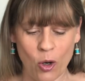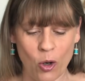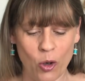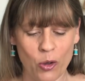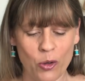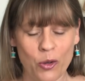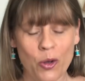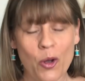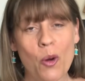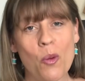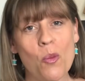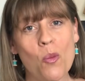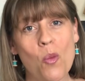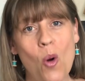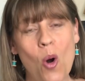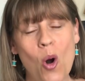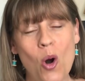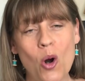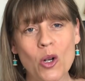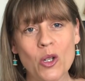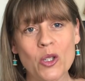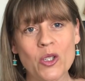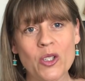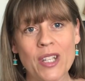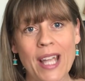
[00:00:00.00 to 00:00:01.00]
on
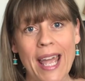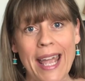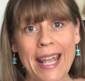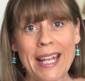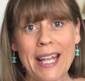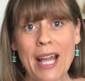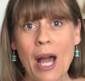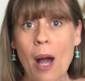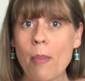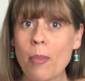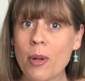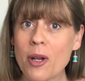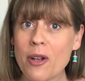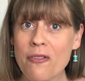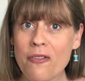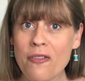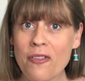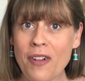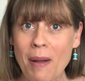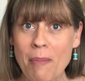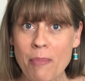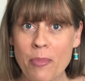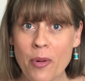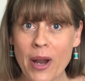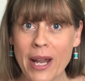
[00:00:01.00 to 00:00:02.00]
was a couple of
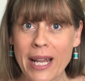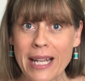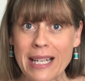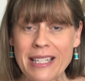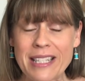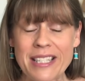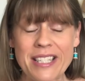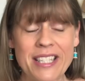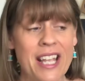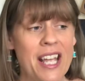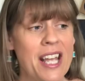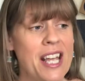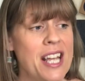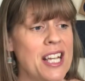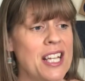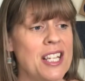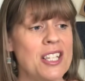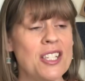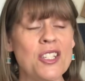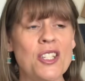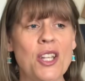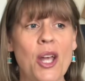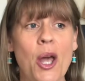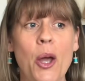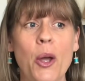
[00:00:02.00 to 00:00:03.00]
fabrics.
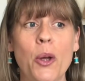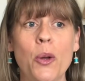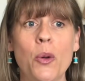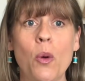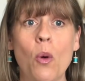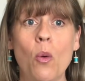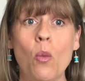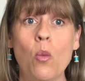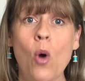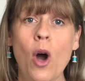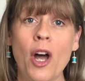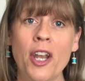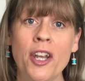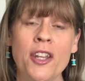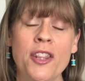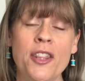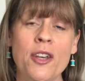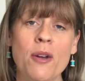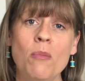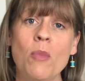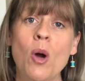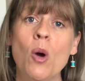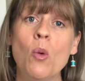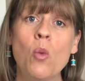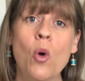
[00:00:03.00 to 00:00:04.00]
So one of
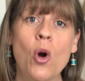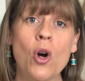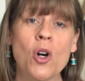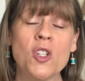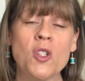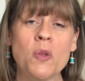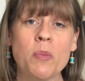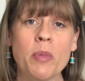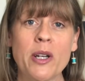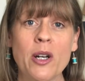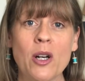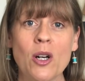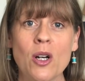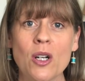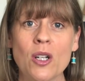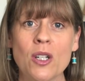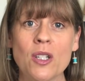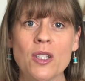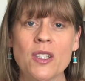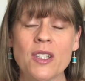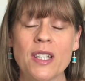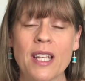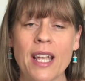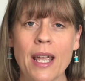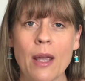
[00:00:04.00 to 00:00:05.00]
them was
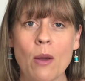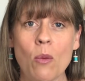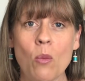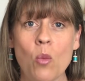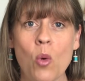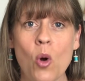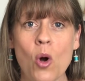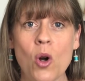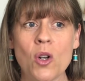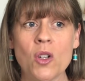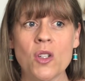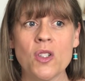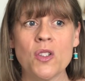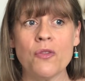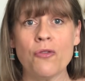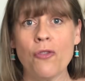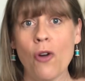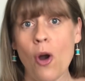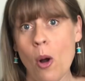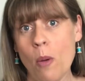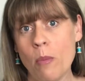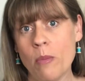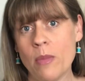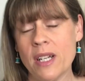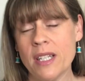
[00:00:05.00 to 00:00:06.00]
because it was
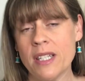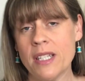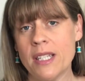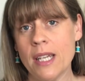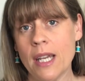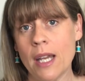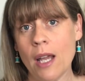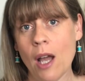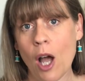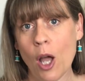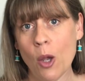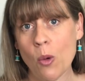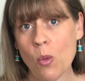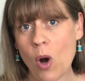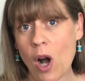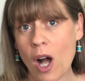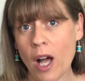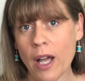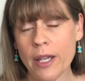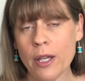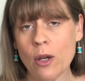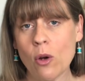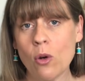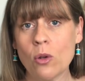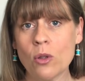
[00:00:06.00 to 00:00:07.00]
from
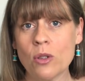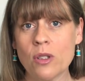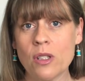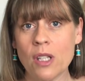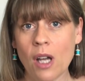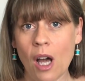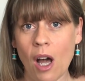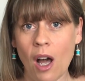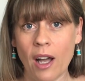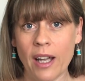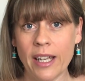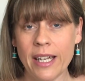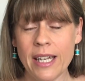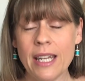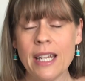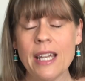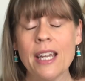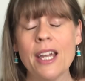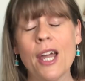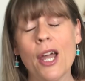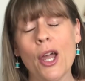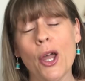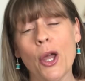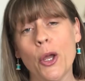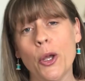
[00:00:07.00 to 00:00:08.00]
DIY or Die,
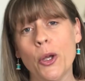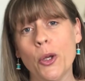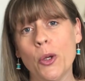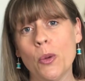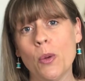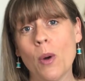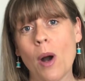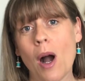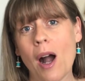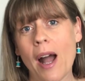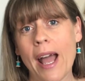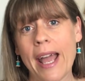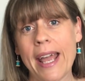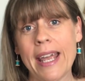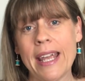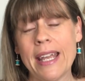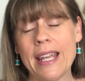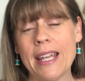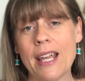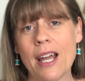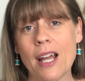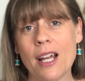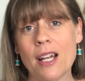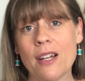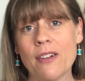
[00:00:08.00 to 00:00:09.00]
who
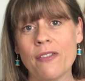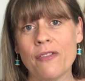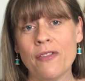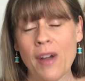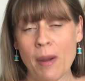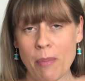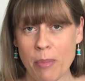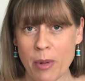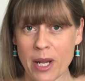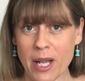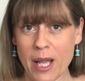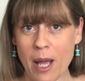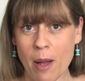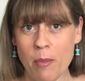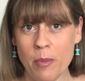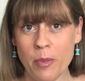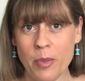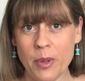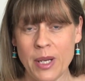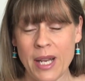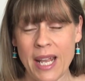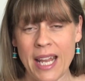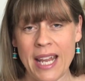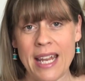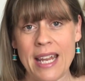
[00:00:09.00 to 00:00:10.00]
I fabric
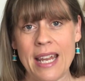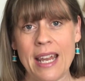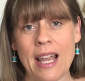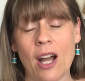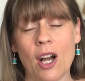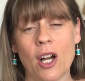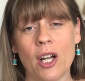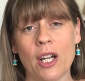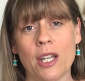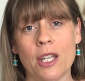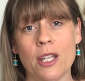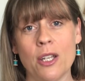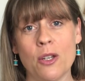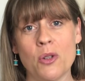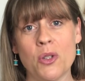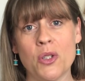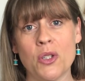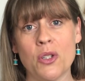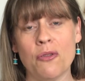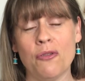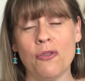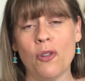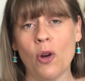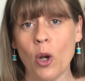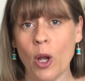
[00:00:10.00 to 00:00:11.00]
company I
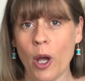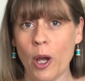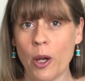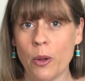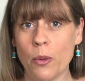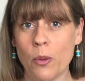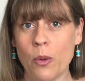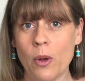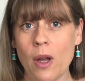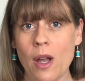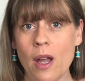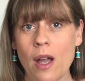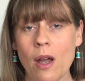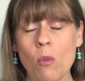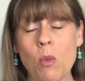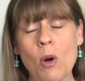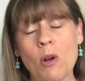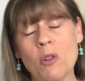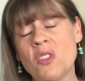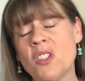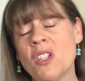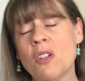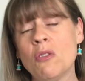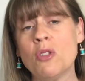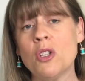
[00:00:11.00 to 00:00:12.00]
used to follow,
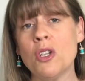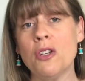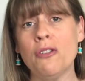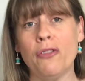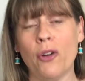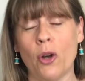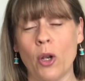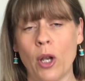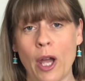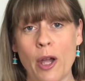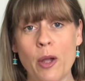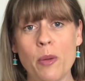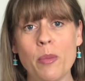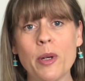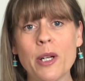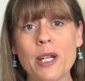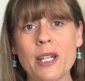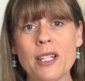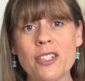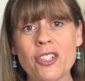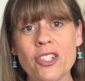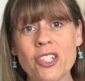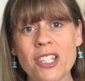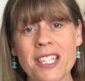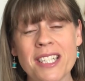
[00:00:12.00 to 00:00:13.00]
well, still do follow
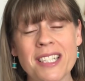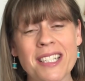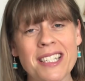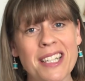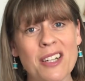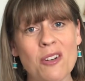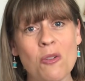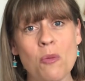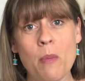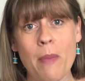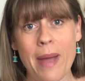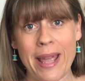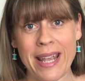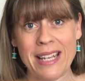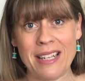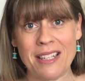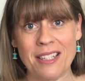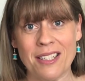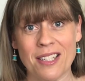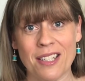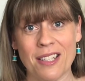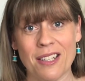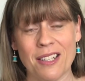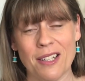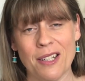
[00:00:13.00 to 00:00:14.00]
because she still
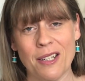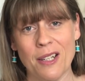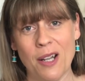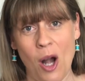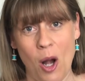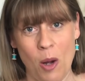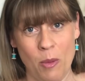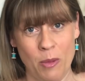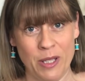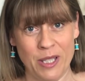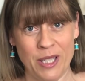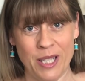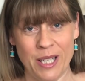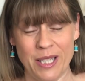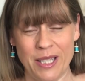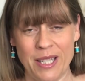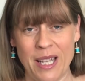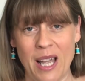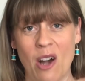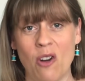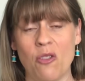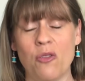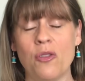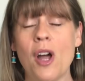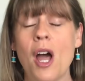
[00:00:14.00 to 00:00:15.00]
makes garments
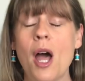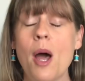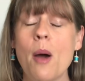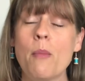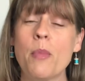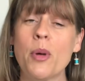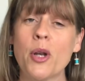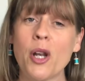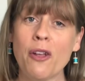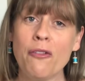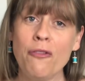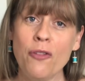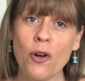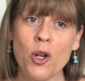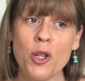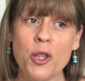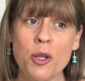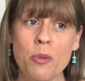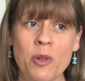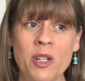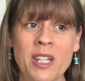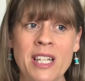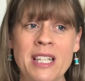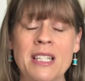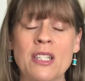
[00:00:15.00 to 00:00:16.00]
herself, but I followed
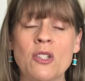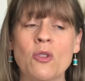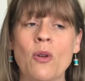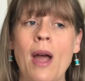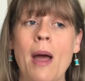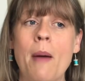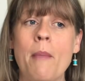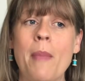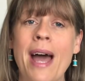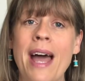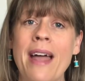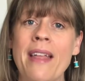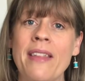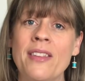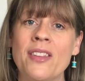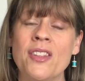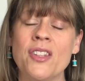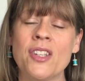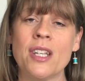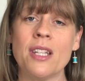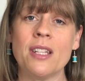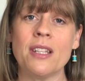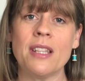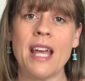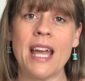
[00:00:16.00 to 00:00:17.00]
them on Instagram
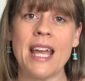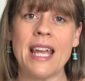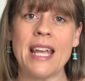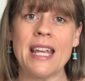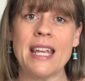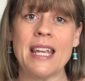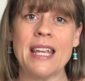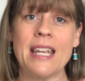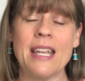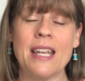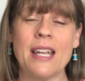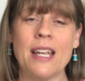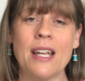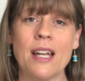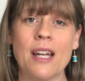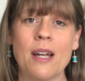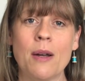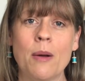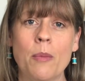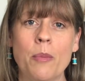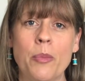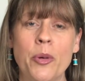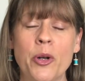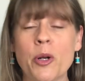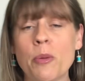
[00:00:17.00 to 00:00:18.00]
and they
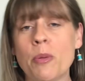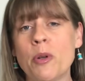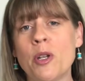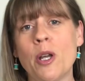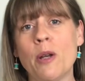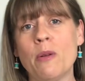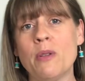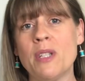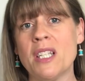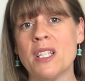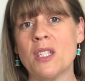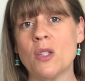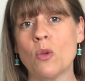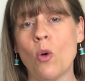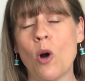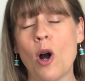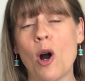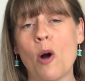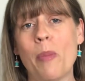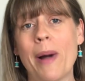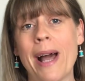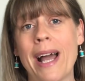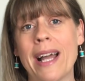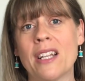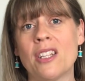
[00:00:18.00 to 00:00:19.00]
put up a notice a
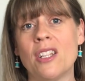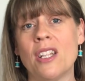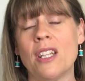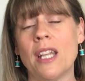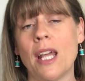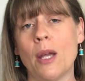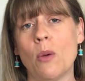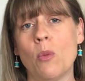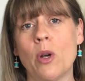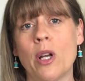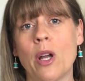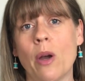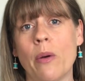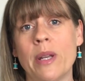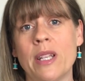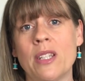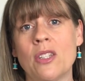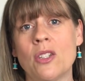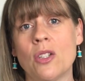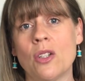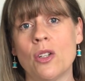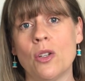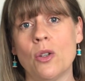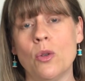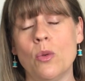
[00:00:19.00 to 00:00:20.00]
while back that they were going
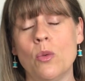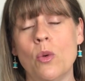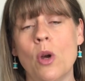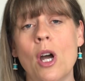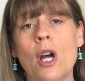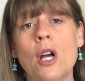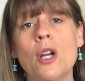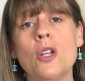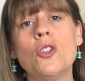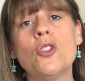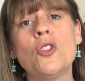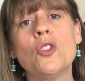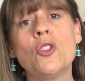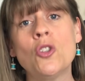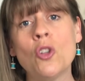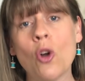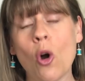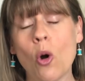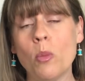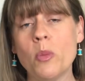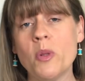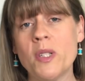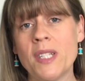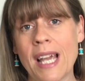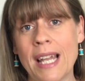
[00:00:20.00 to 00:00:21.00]
to
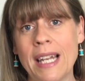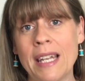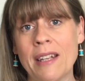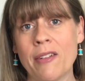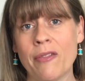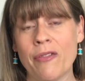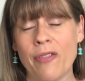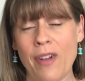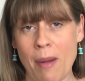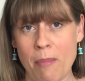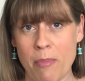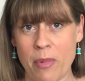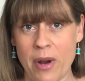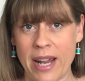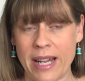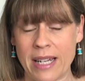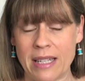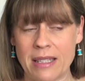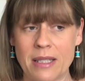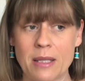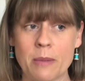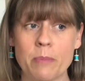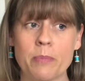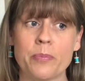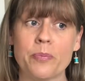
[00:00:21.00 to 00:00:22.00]
stop selling
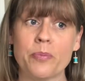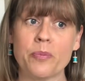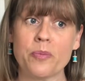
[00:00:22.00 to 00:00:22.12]
fabrics.